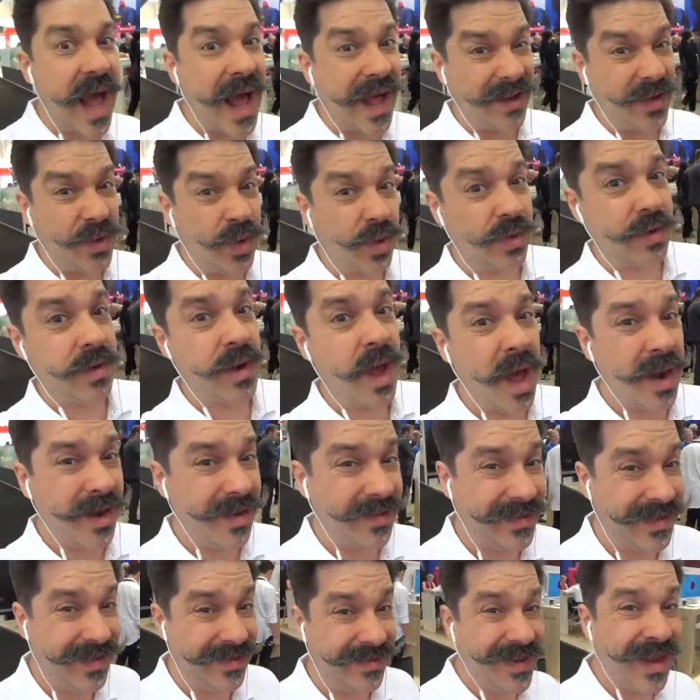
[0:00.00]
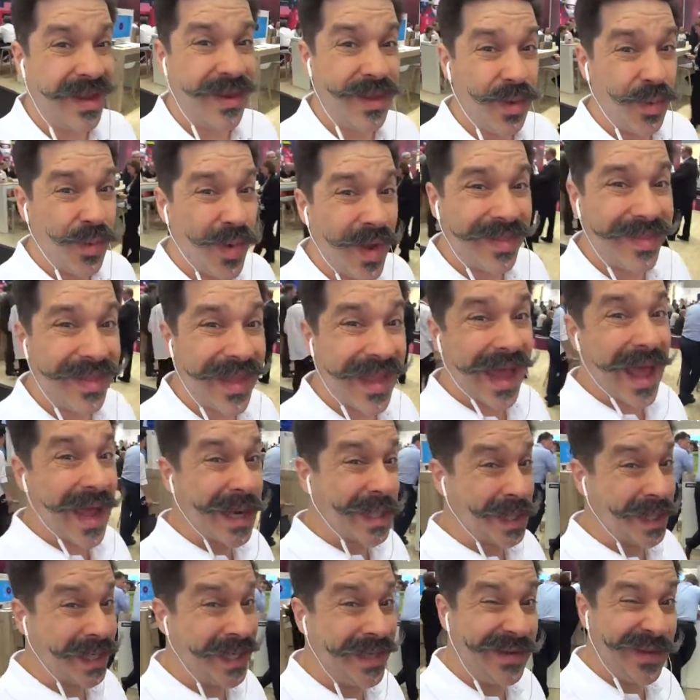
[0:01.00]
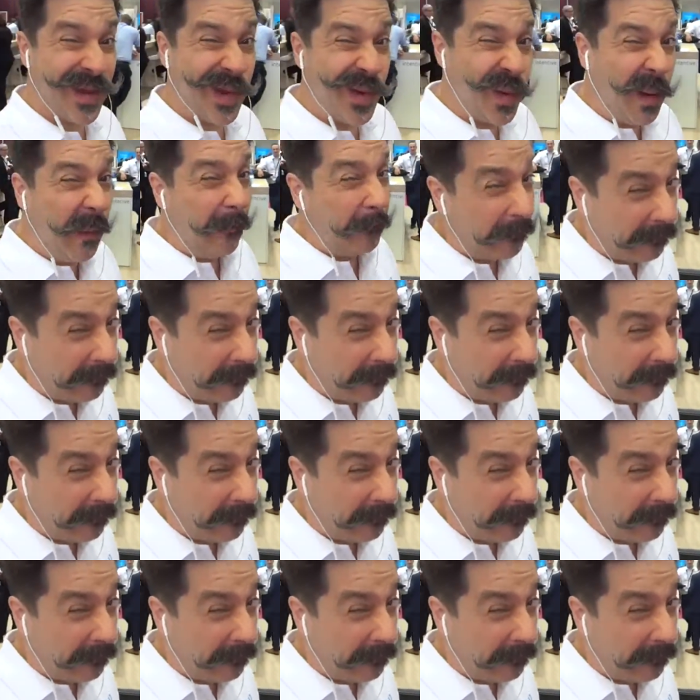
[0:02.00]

I couldn't honestly tell you what they actually do.